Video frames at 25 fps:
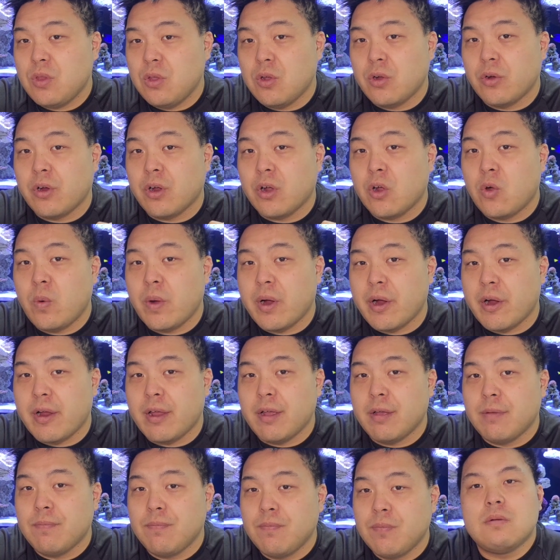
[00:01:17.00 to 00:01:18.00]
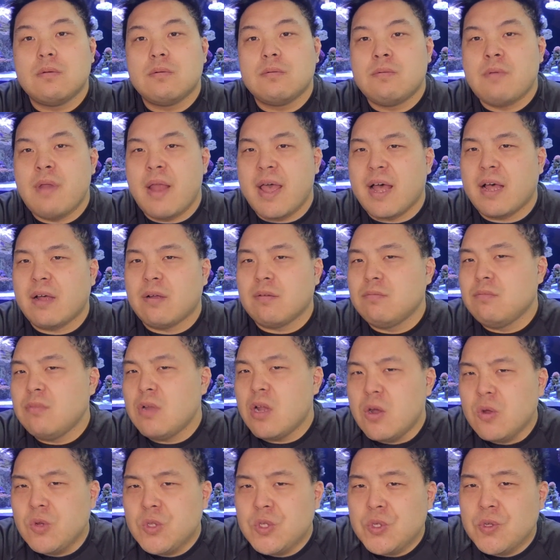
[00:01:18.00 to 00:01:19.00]
your aquarium. Now,
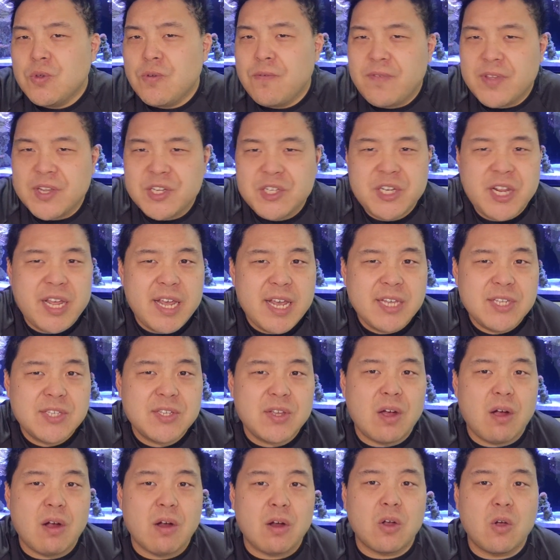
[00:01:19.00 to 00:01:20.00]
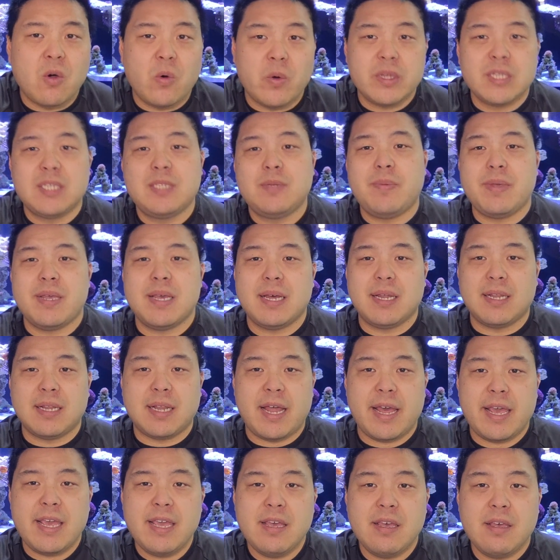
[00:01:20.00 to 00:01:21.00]
no two fish tanks are going to be
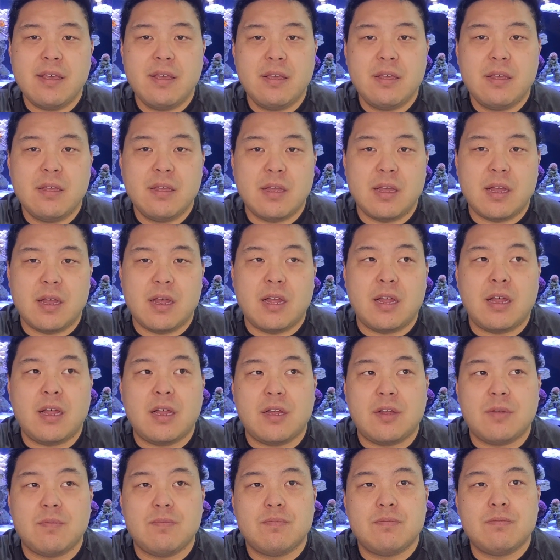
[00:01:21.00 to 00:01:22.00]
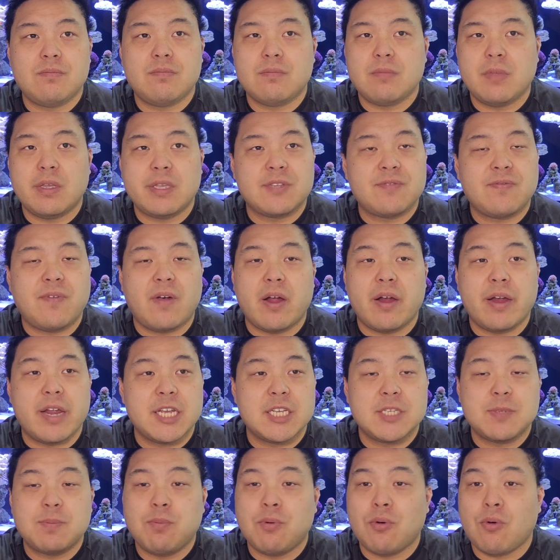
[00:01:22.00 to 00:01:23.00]
alike as far
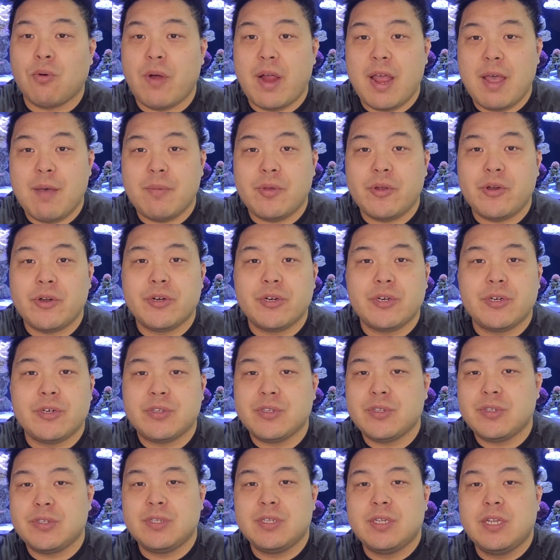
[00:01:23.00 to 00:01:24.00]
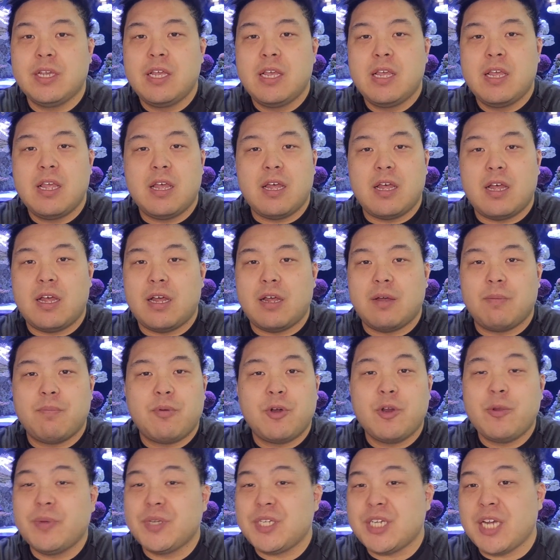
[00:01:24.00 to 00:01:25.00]
as parameters,
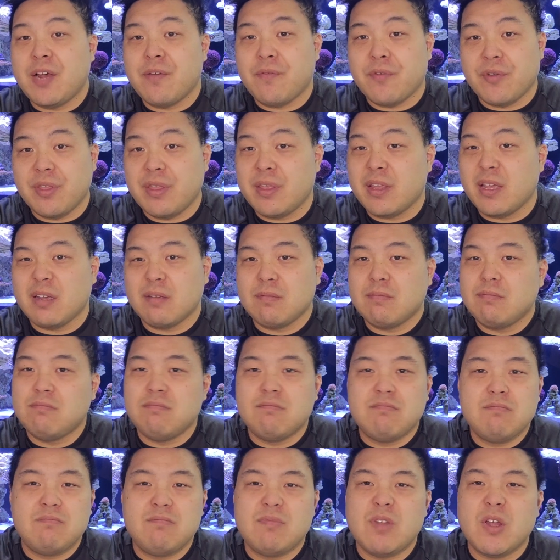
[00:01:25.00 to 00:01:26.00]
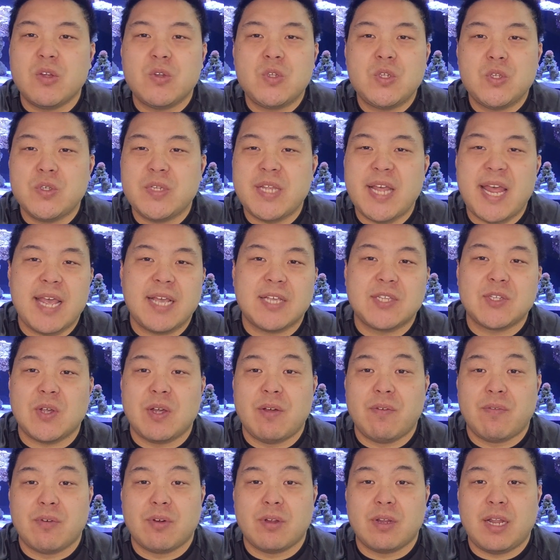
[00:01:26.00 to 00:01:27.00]
pretty much everything. No two tanks
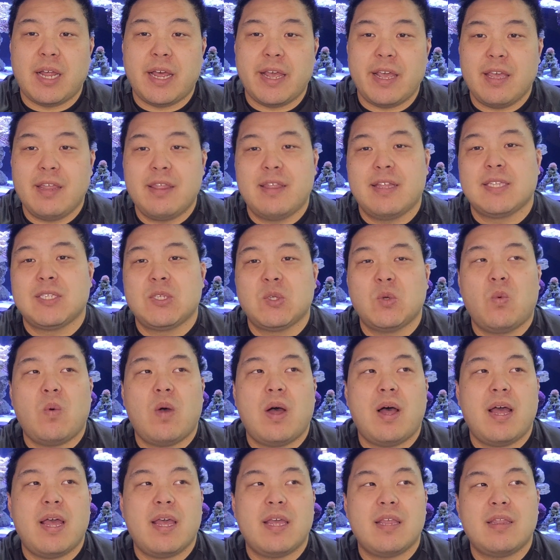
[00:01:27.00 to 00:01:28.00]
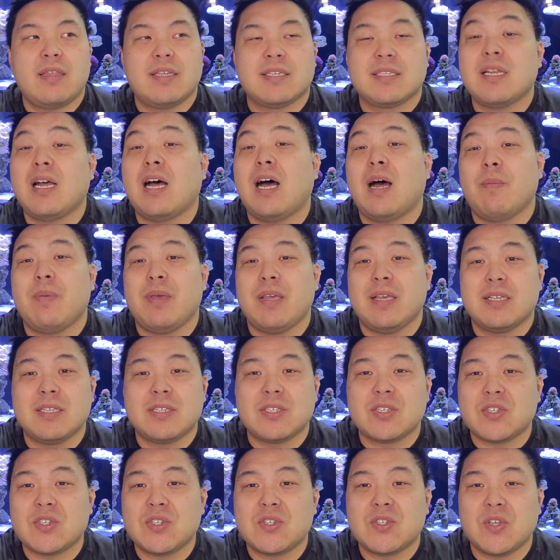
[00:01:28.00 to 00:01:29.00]
are ever alike. That's why this hobby is
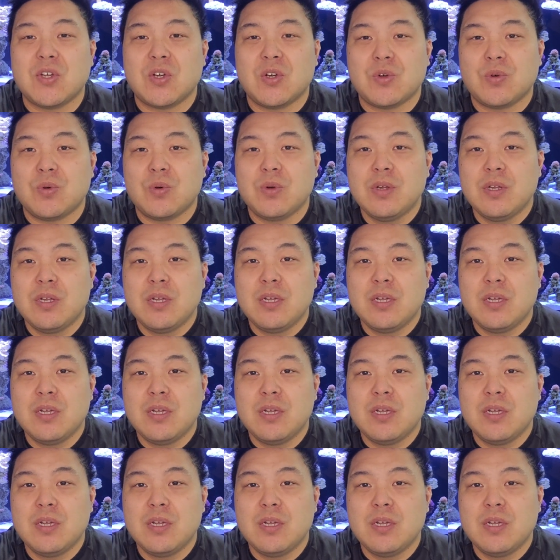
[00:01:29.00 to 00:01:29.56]
just so,